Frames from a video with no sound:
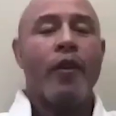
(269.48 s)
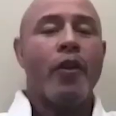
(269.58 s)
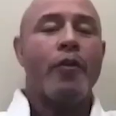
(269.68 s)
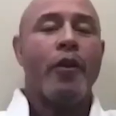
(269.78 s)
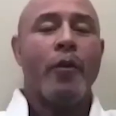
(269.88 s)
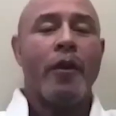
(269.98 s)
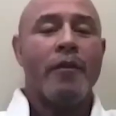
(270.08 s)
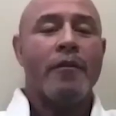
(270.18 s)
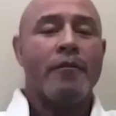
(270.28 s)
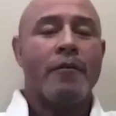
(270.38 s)
you do it?
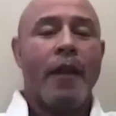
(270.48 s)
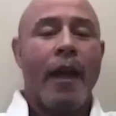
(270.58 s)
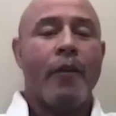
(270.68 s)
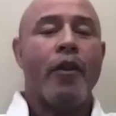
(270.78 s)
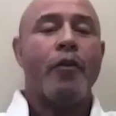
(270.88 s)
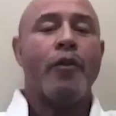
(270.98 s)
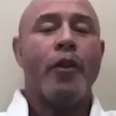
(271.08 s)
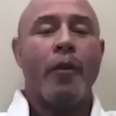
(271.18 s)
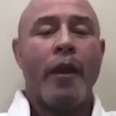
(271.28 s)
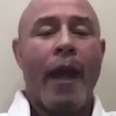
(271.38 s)

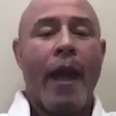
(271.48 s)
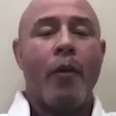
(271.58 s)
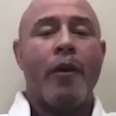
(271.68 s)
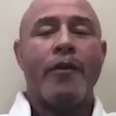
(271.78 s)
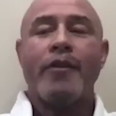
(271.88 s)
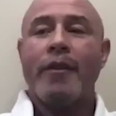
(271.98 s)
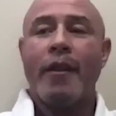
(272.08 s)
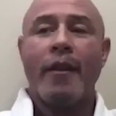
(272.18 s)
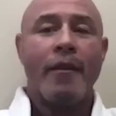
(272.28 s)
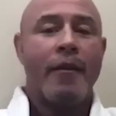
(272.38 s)
How is it that